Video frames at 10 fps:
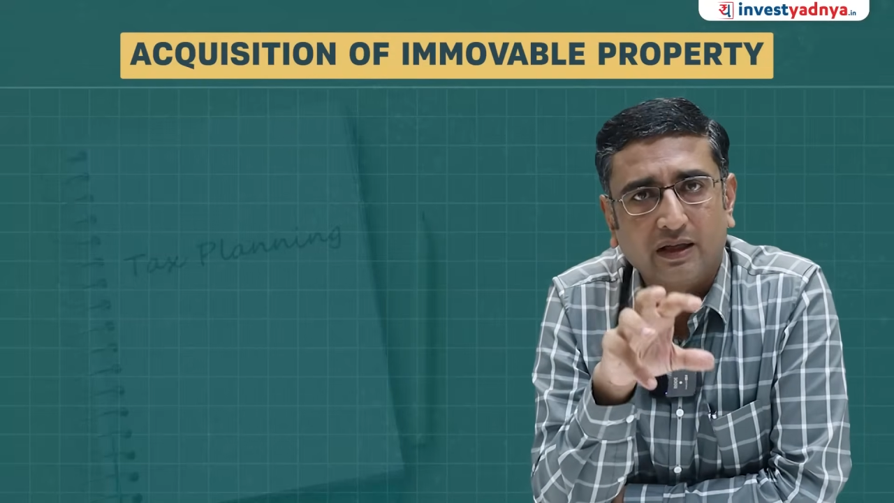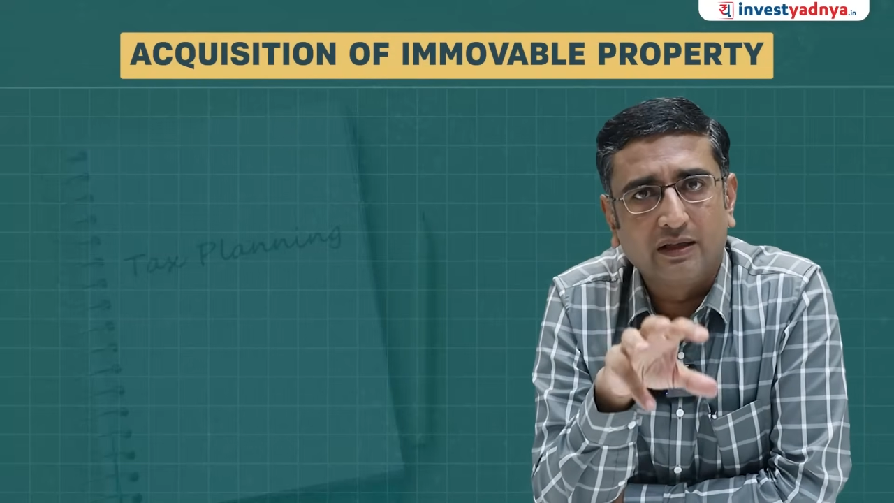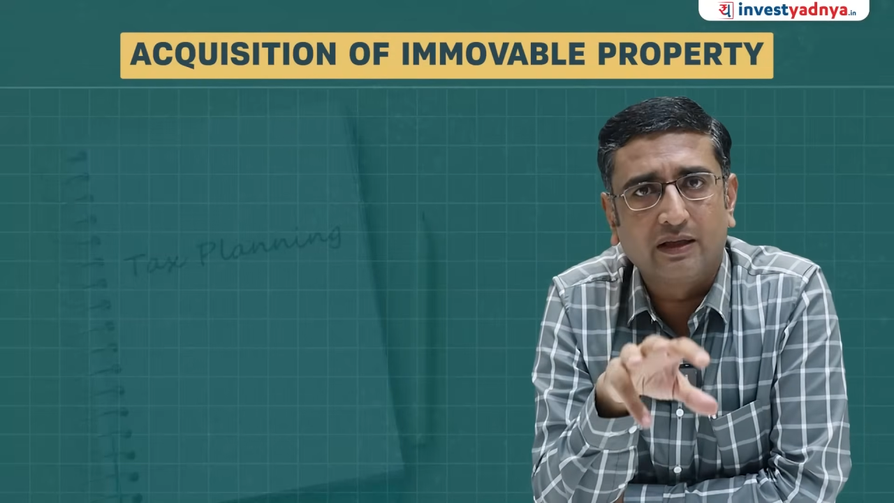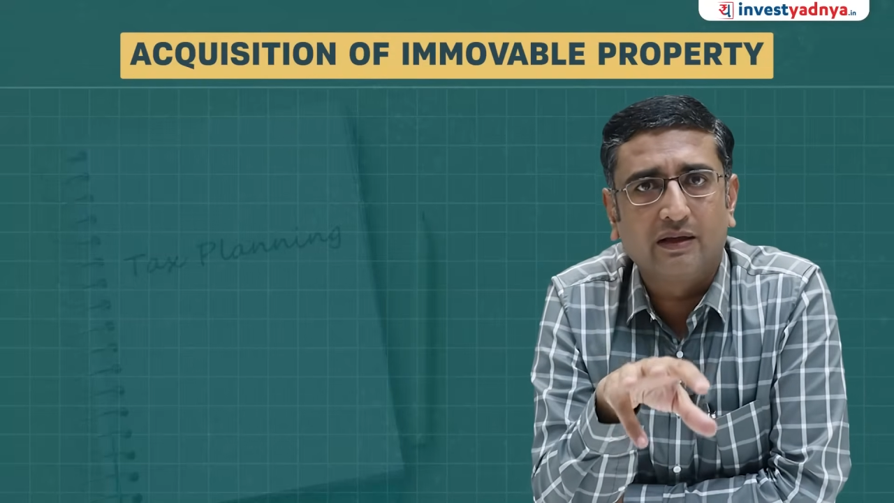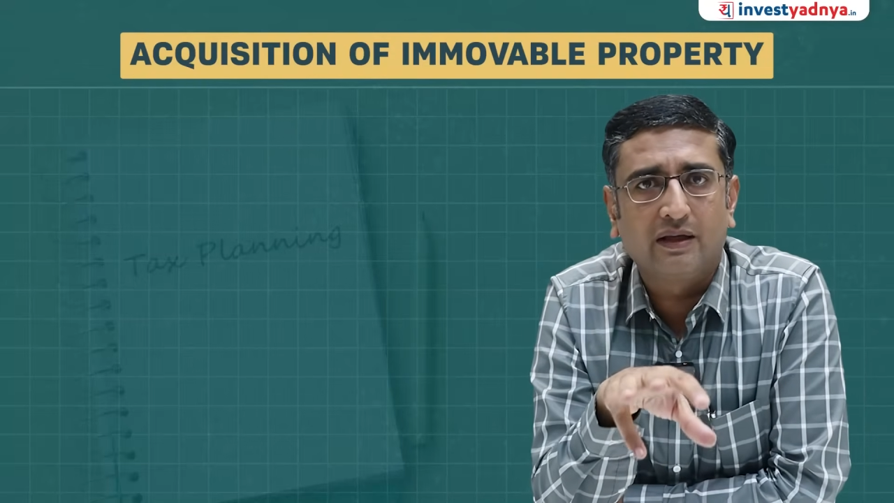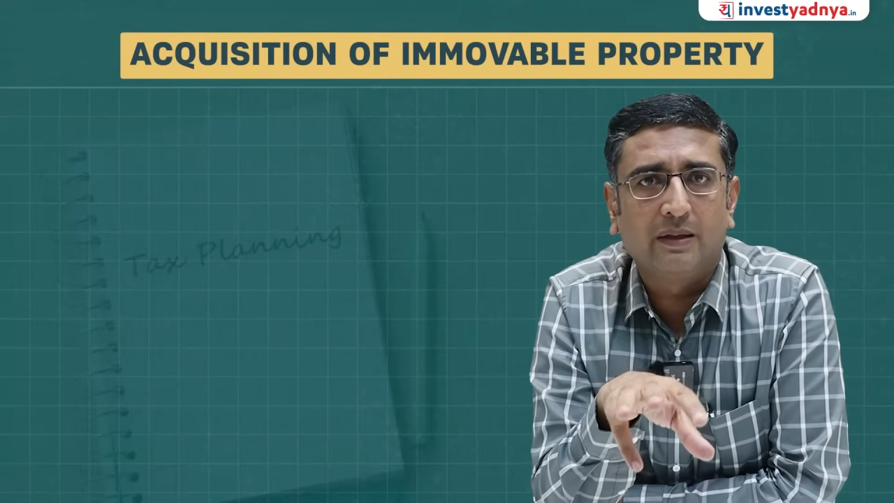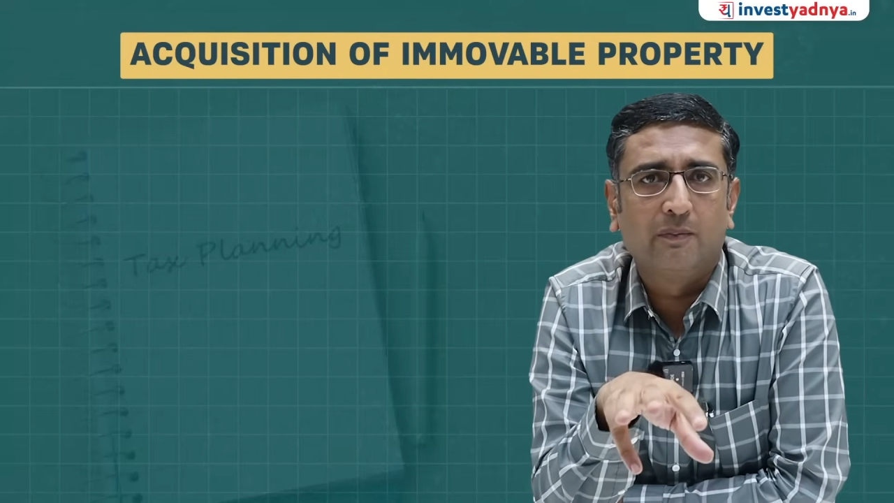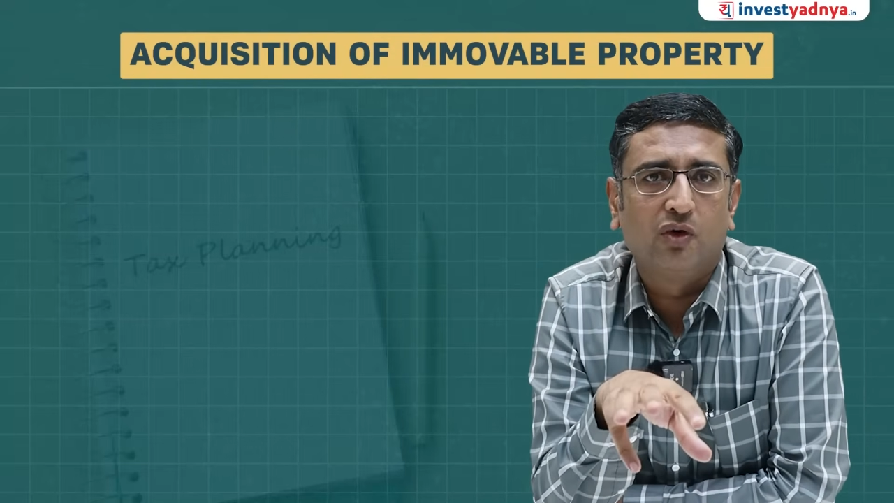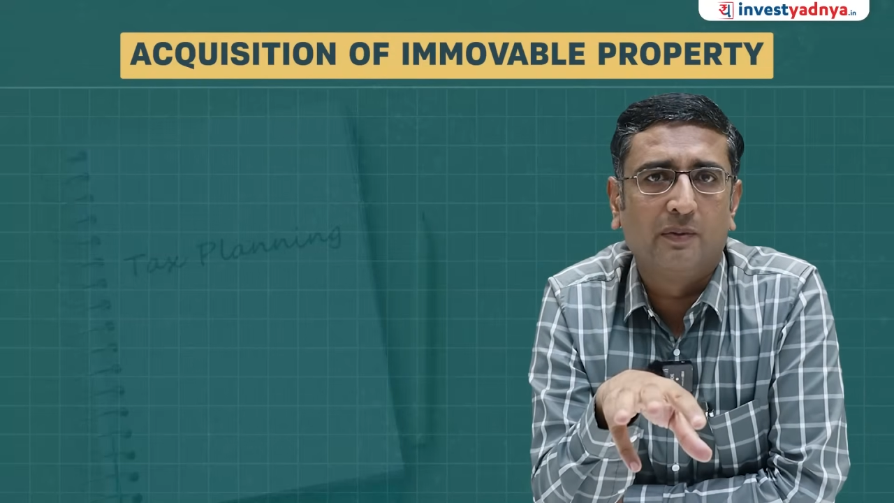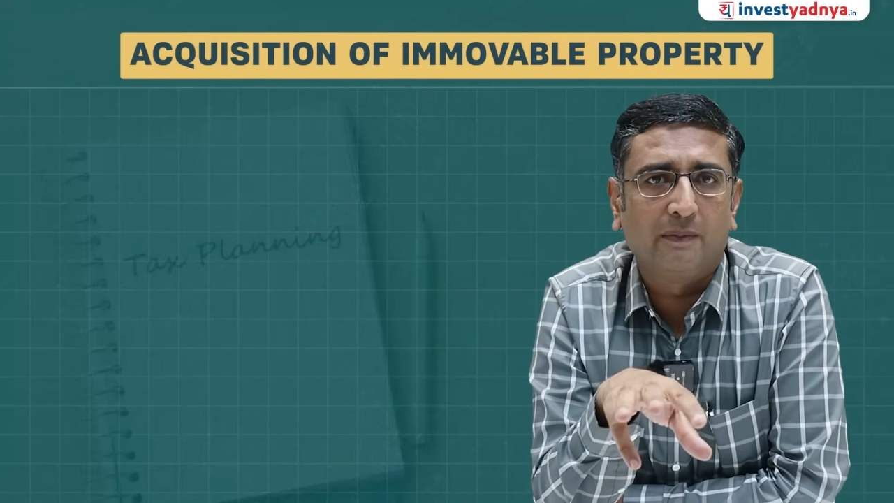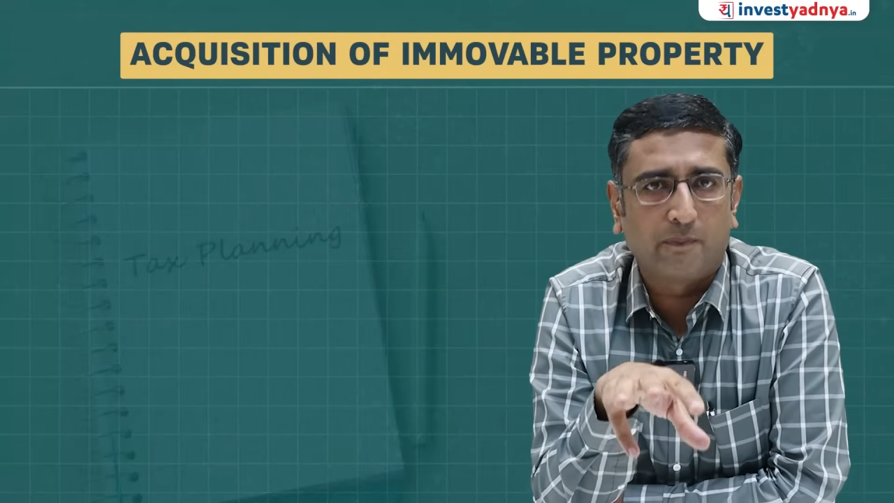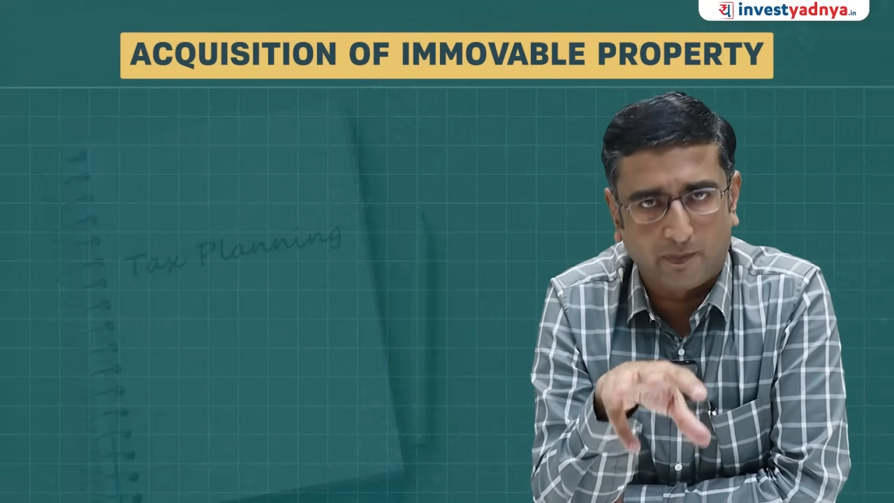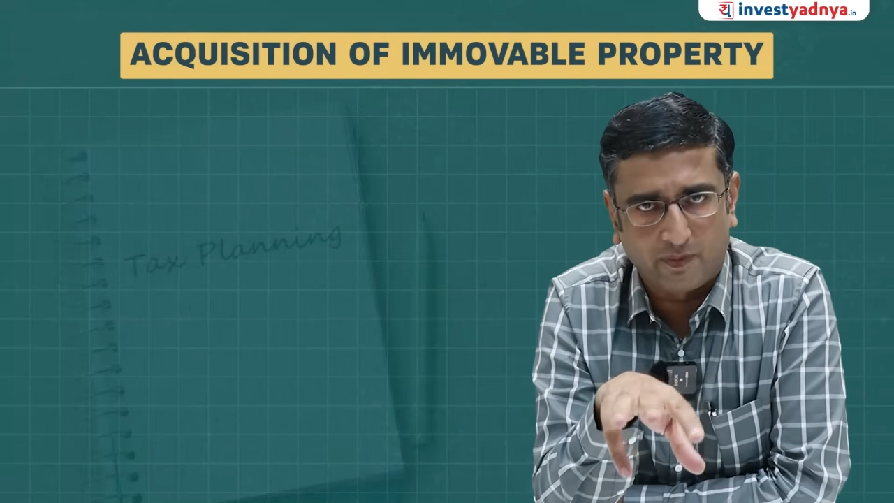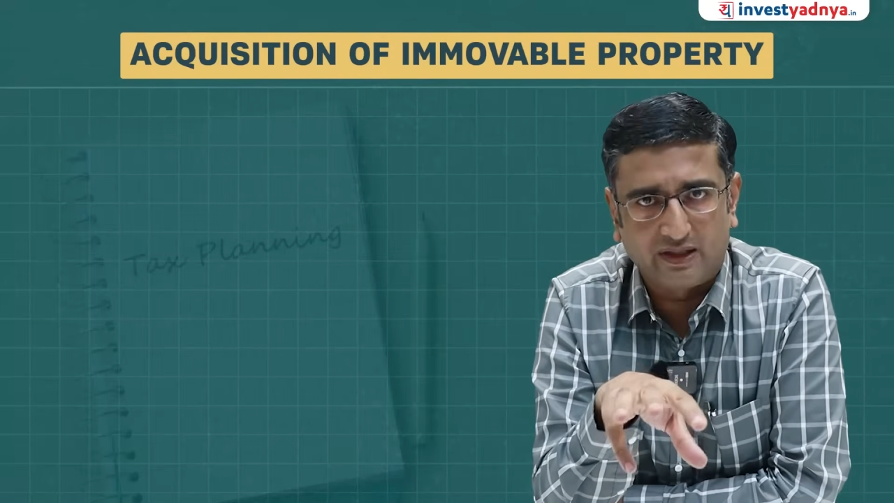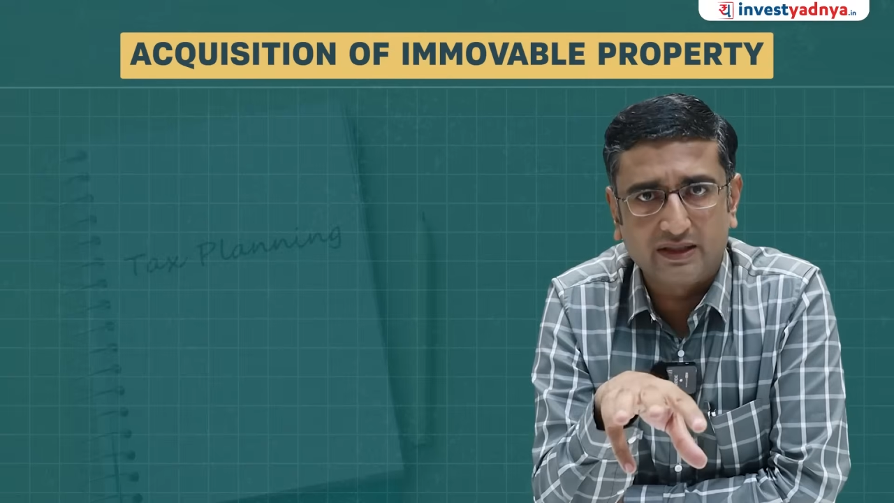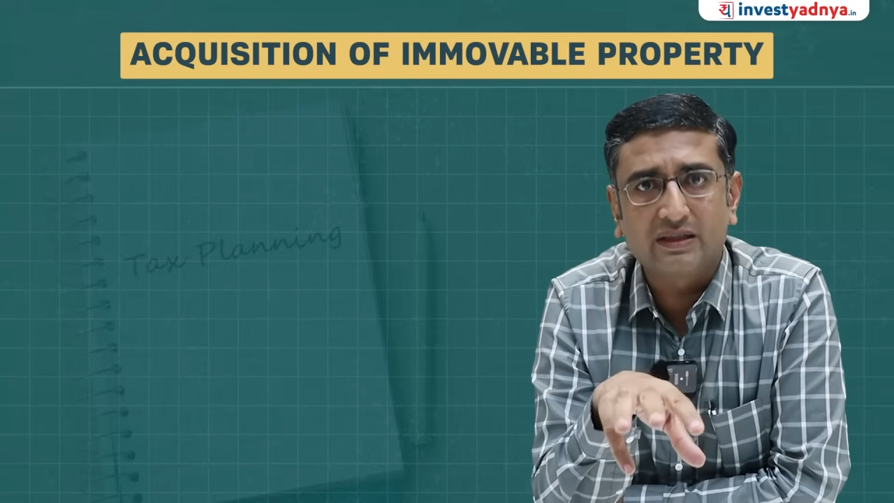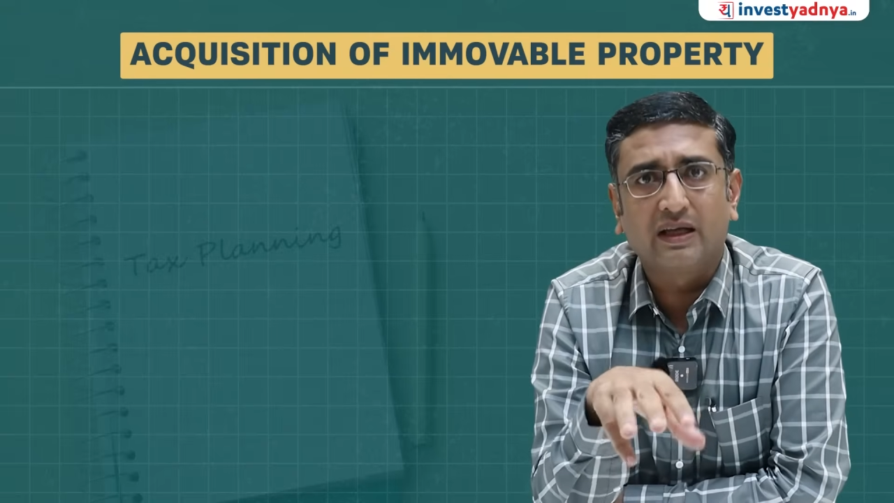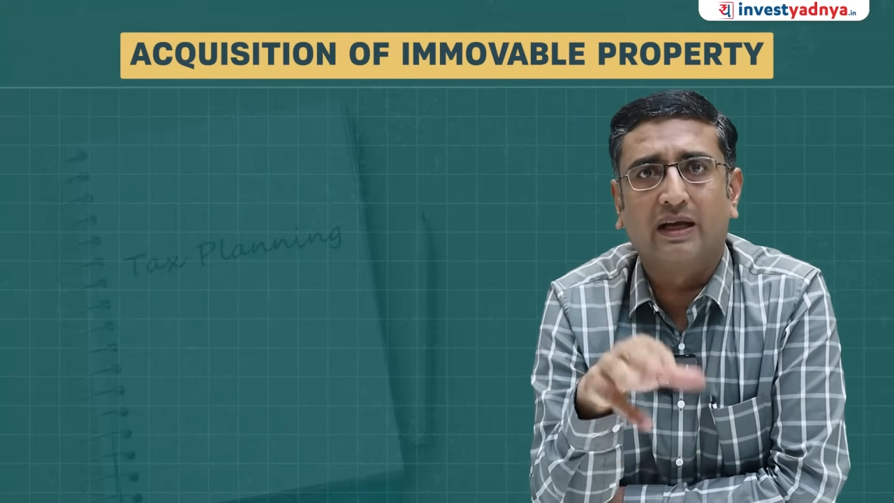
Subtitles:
in the immovable properties,